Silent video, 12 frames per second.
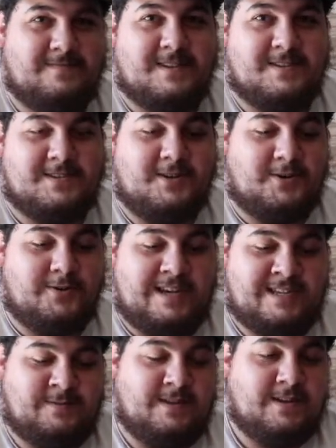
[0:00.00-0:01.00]
So
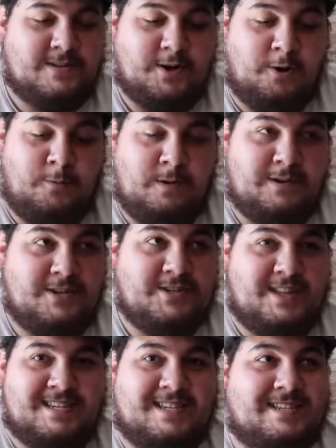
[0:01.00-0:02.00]
pretty much
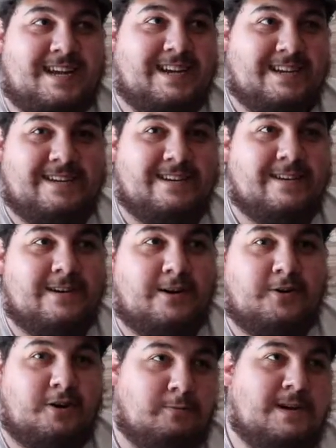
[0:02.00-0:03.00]
this is like,
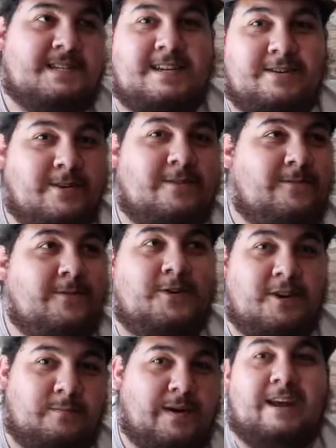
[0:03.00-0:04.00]
oh, you're wasting good food,
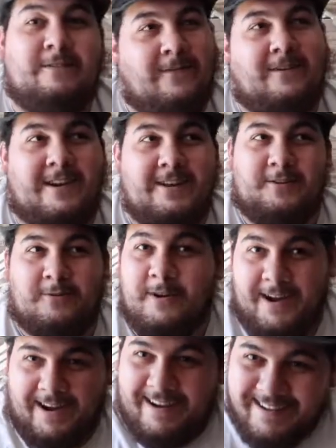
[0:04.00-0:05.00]
you're paying for it either
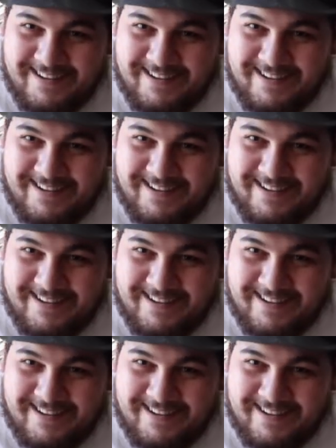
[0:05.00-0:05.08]
way.